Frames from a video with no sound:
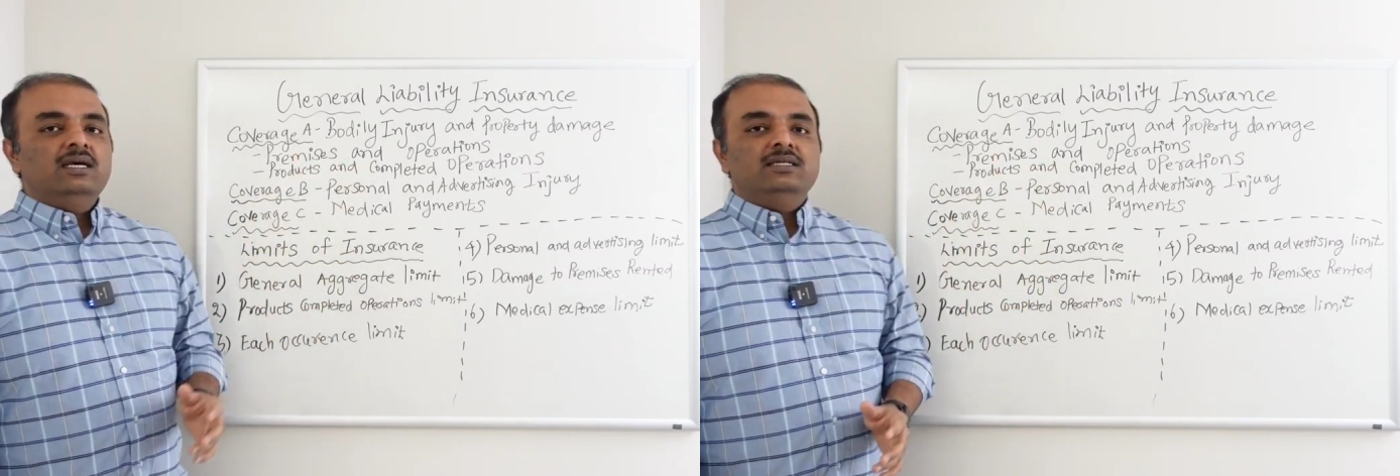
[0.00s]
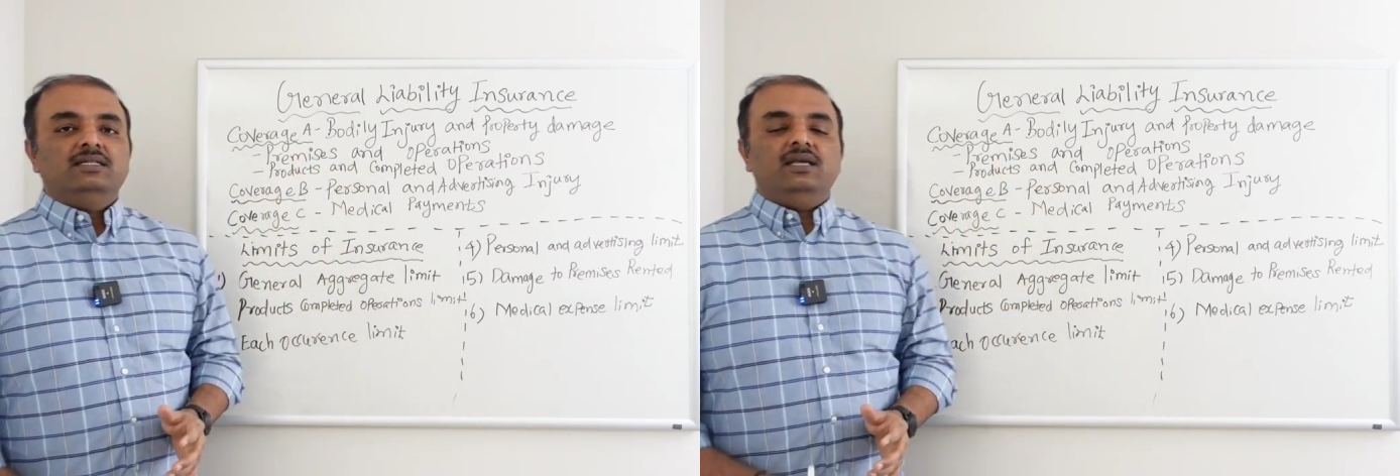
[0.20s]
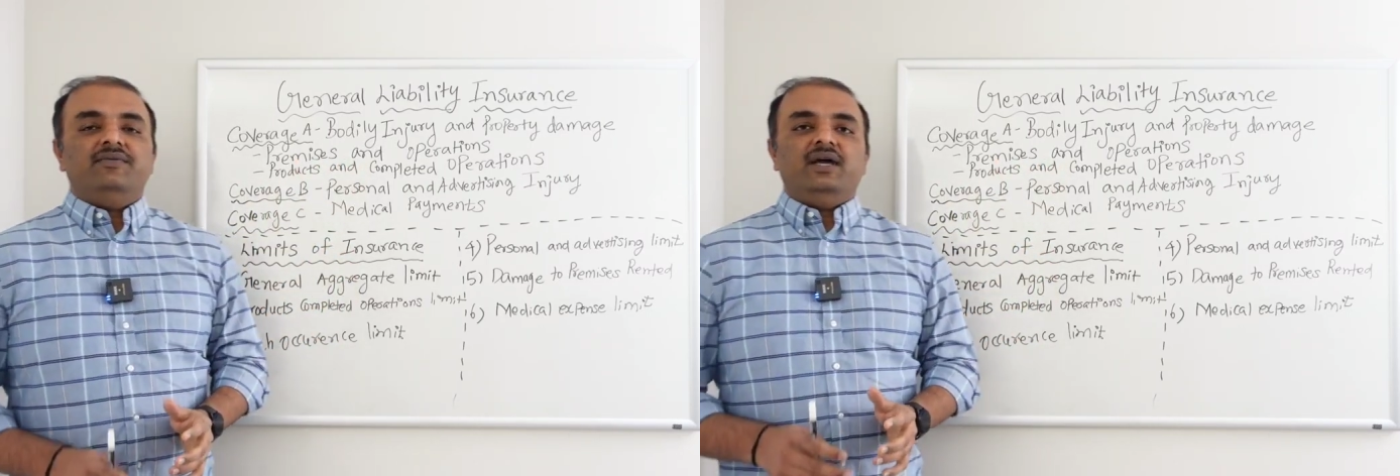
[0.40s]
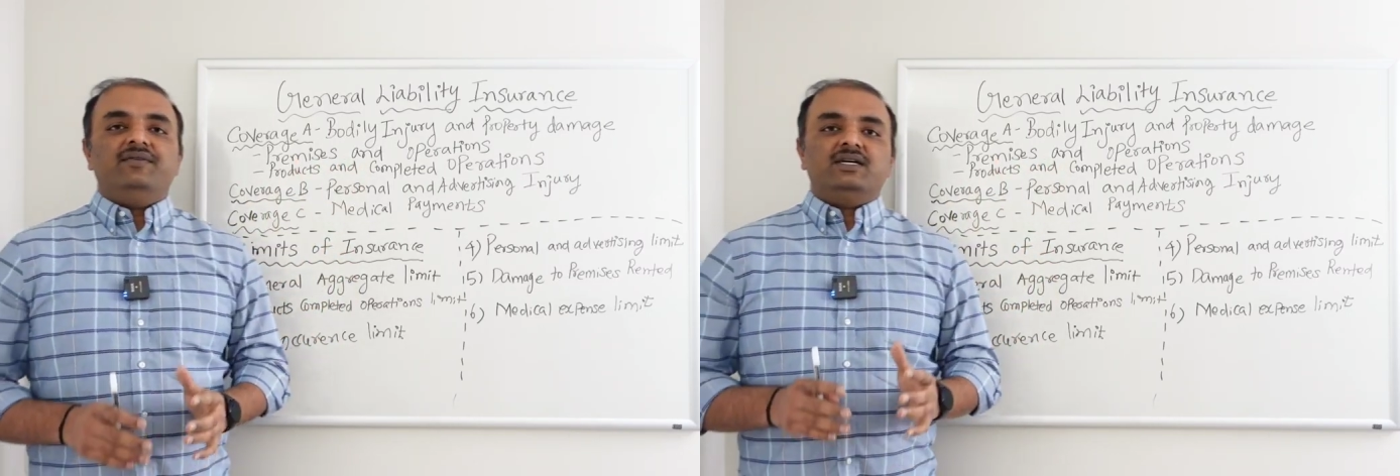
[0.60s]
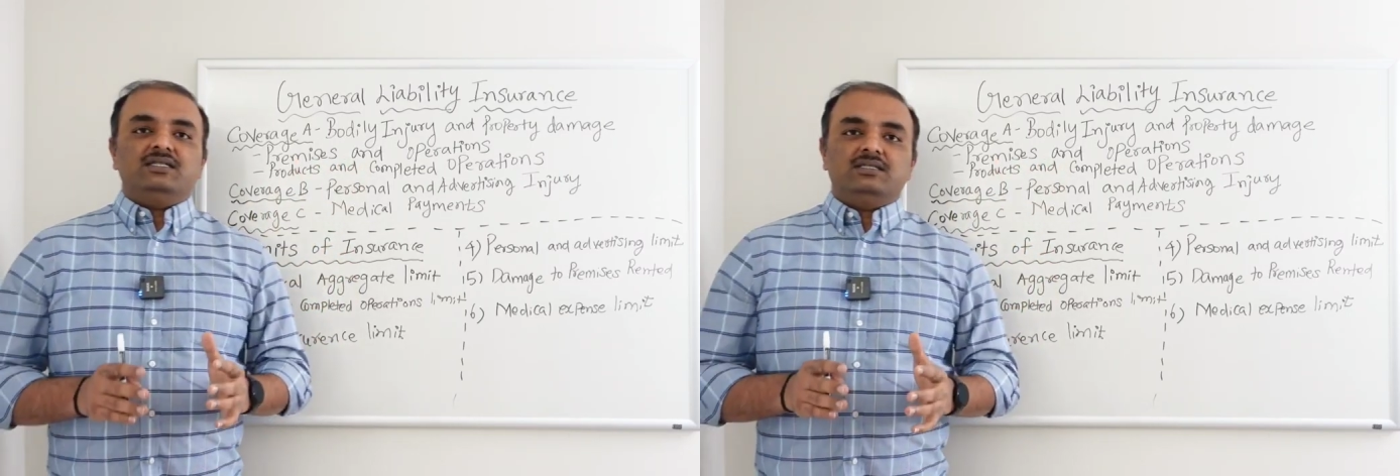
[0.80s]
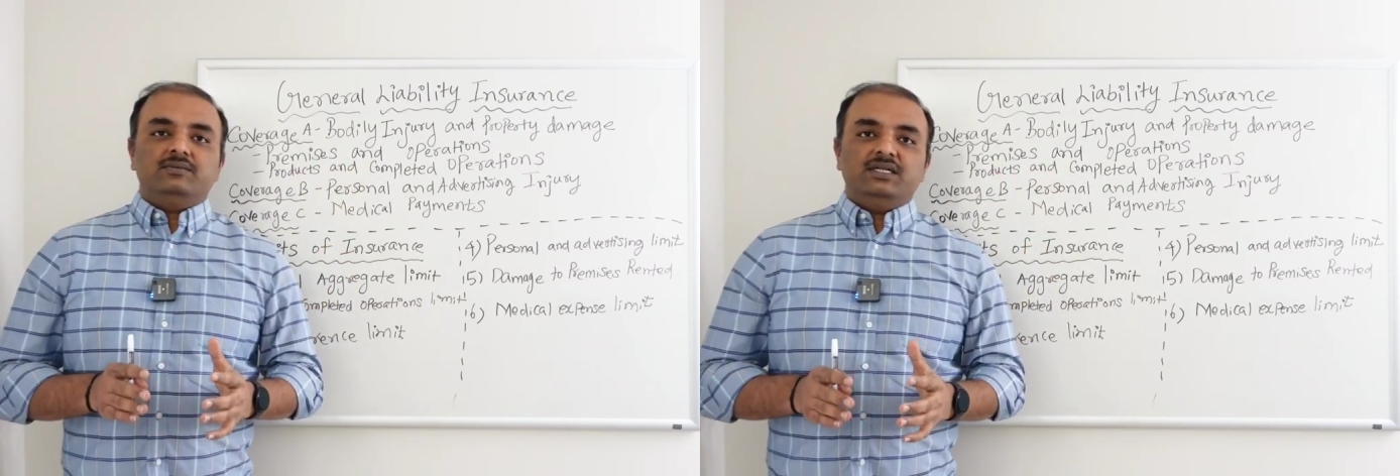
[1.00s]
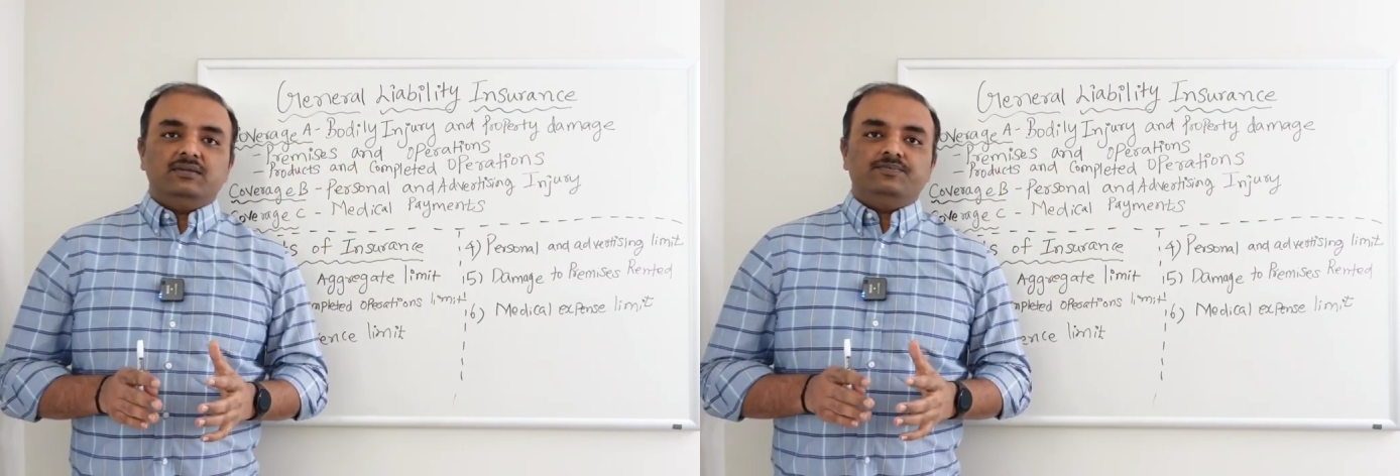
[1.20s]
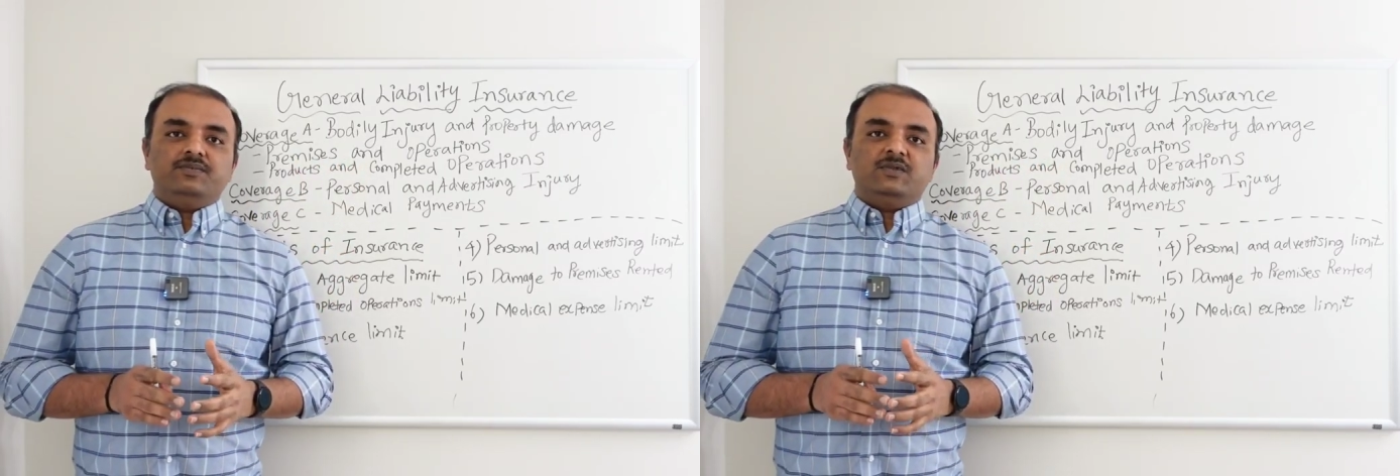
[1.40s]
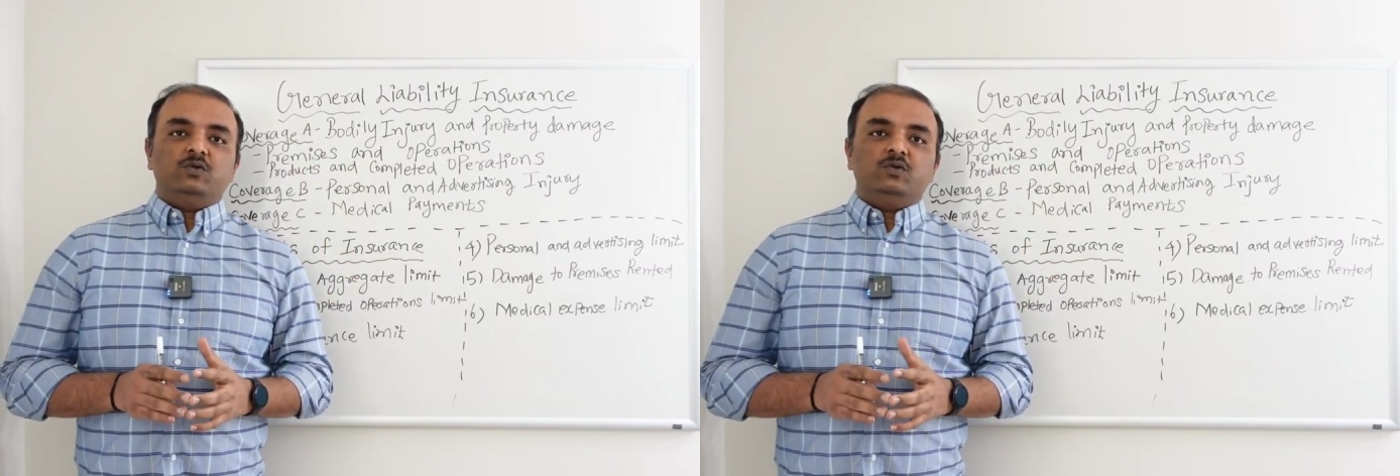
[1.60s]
say if I have a customer who